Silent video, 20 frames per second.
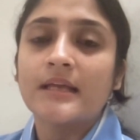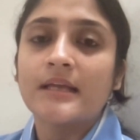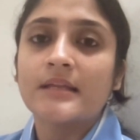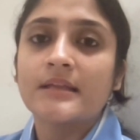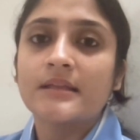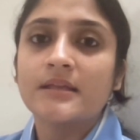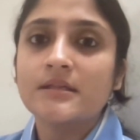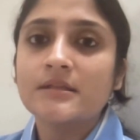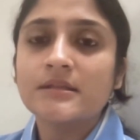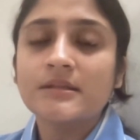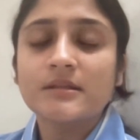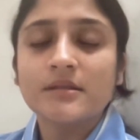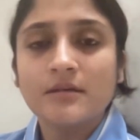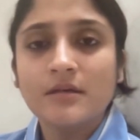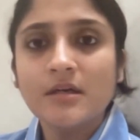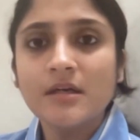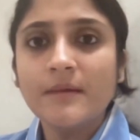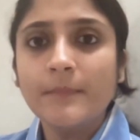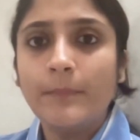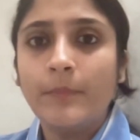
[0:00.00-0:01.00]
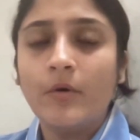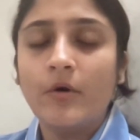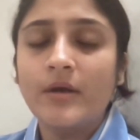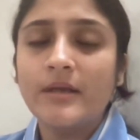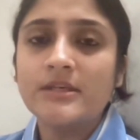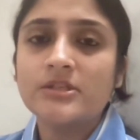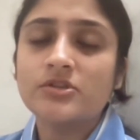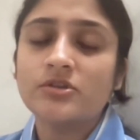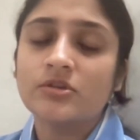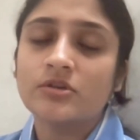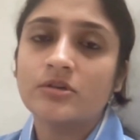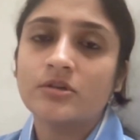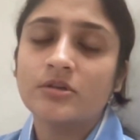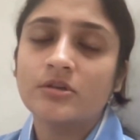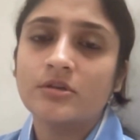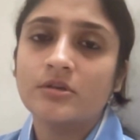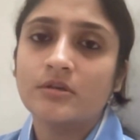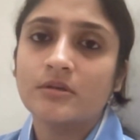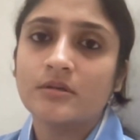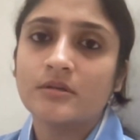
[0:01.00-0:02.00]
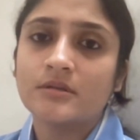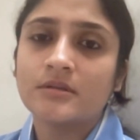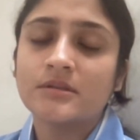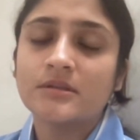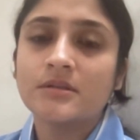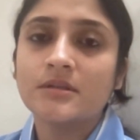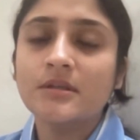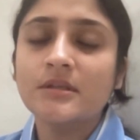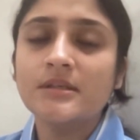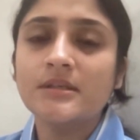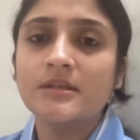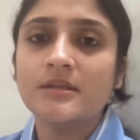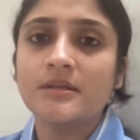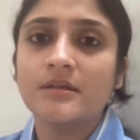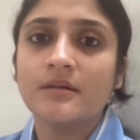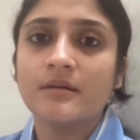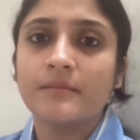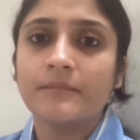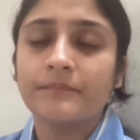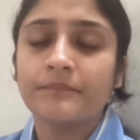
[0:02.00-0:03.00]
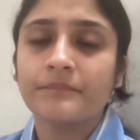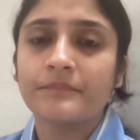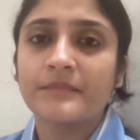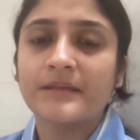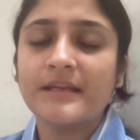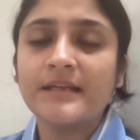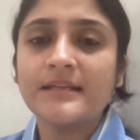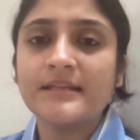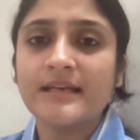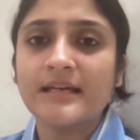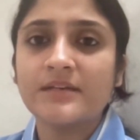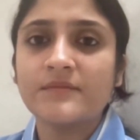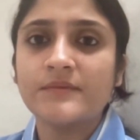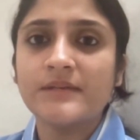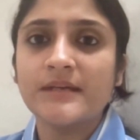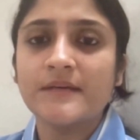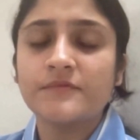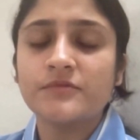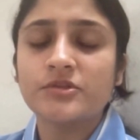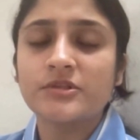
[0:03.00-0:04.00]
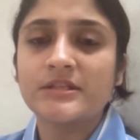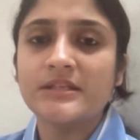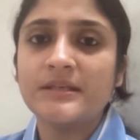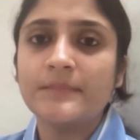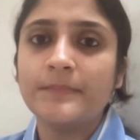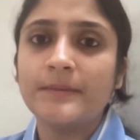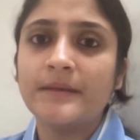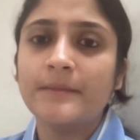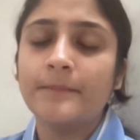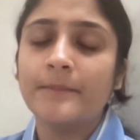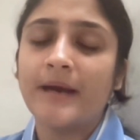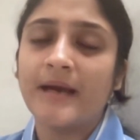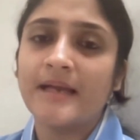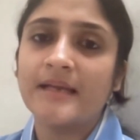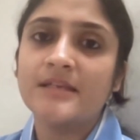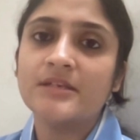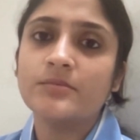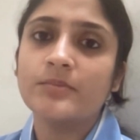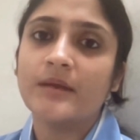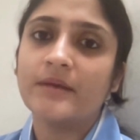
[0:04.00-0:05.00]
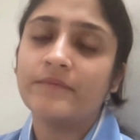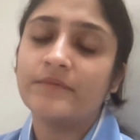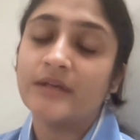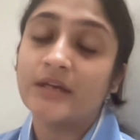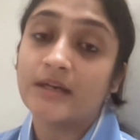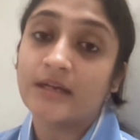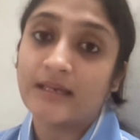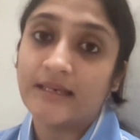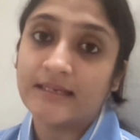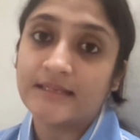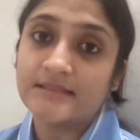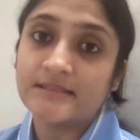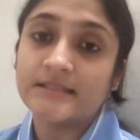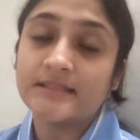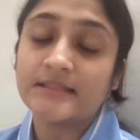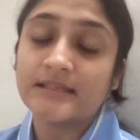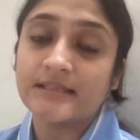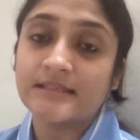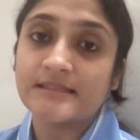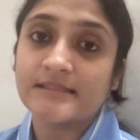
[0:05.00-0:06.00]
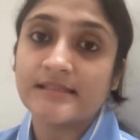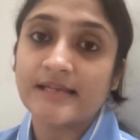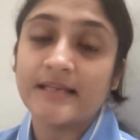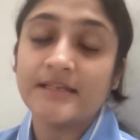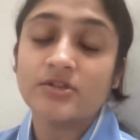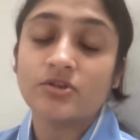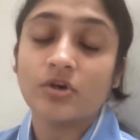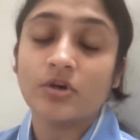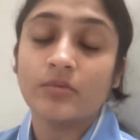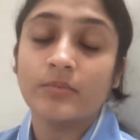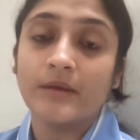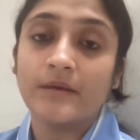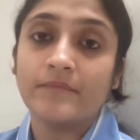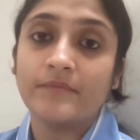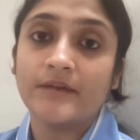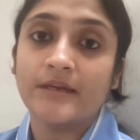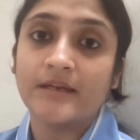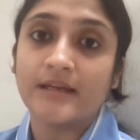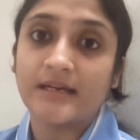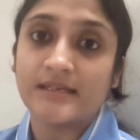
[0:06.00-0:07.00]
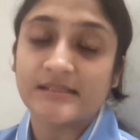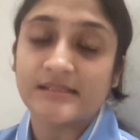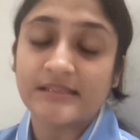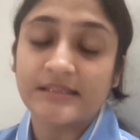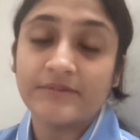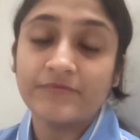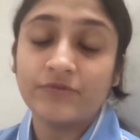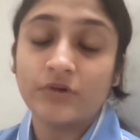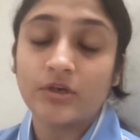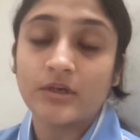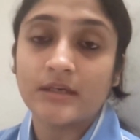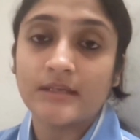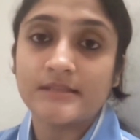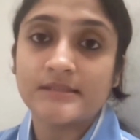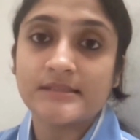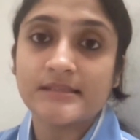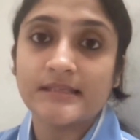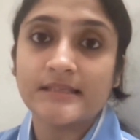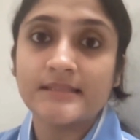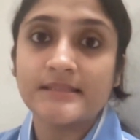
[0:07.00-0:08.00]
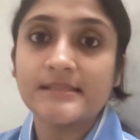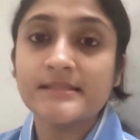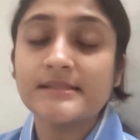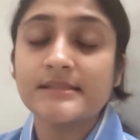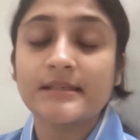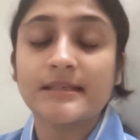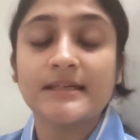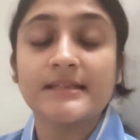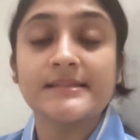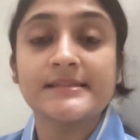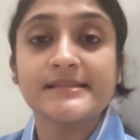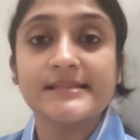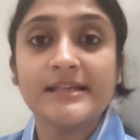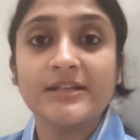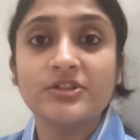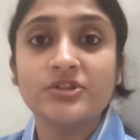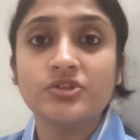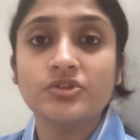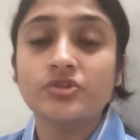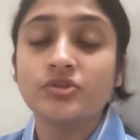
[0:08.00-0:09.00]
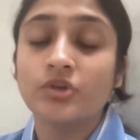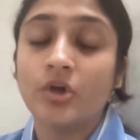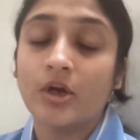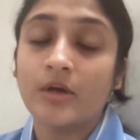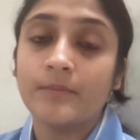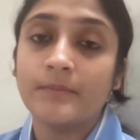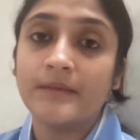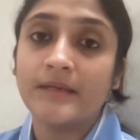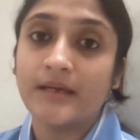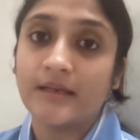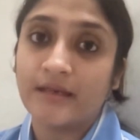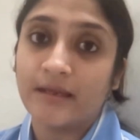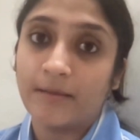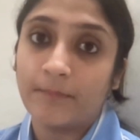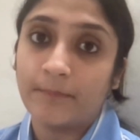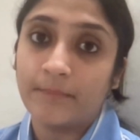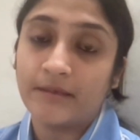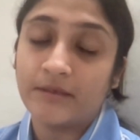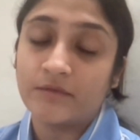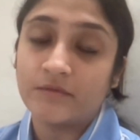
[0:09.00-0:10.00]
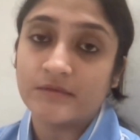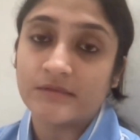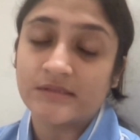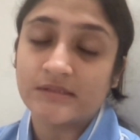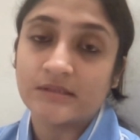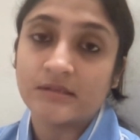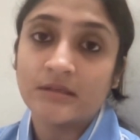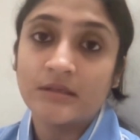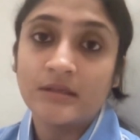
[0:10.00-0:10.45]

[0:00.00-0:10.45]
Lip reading: The third point or the third thing that we have to keep in mind when we are collecting consent or when we are asking for consent is the consent should not be unambiguous.